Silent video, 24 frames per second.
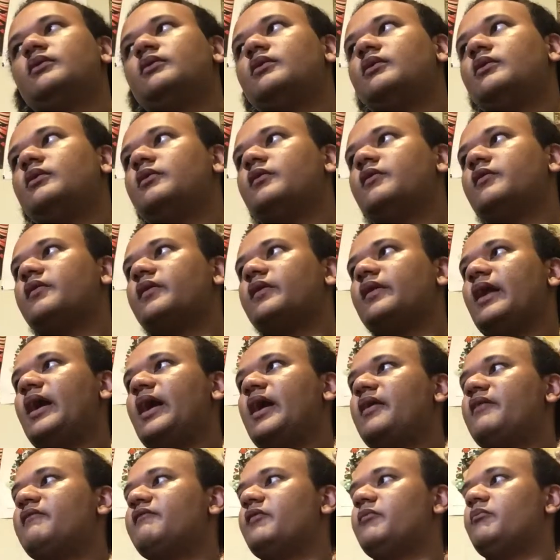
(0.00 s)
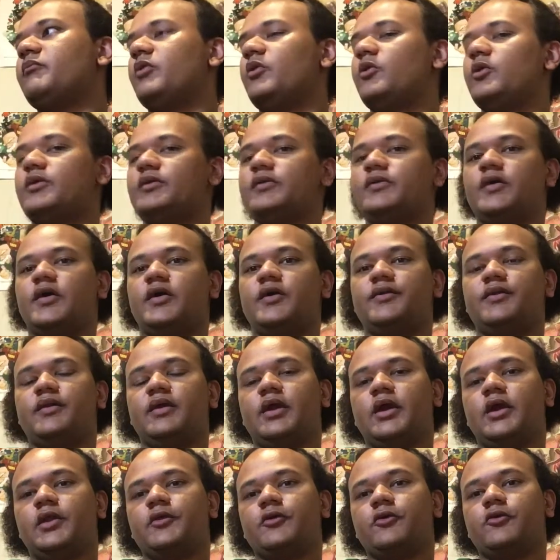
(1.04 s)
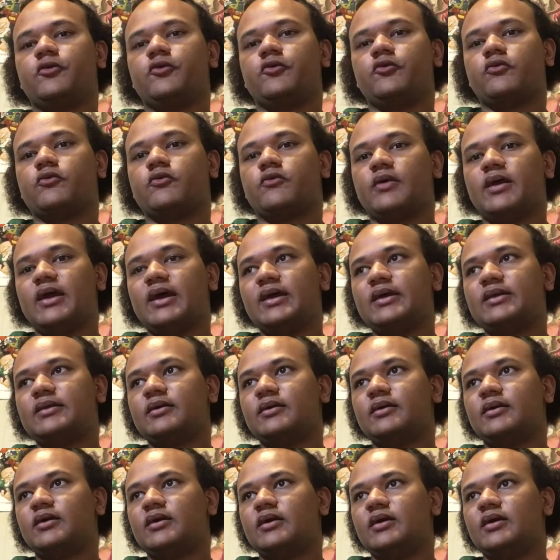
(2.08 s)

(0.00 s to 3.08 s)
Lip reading: There's a lot of importance on the color red.